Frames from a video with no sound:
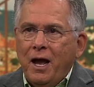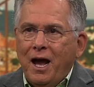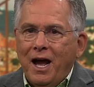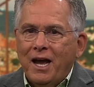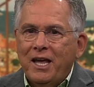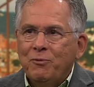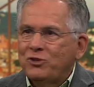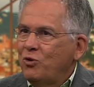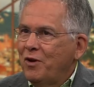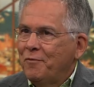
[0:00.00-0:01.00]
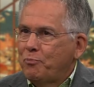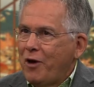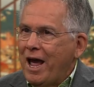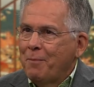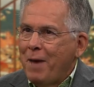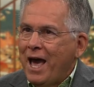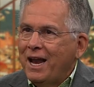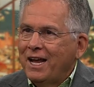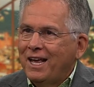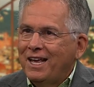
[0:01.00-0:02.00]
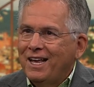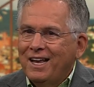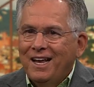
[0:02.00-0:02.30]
Uh, he was sort of pragmatic.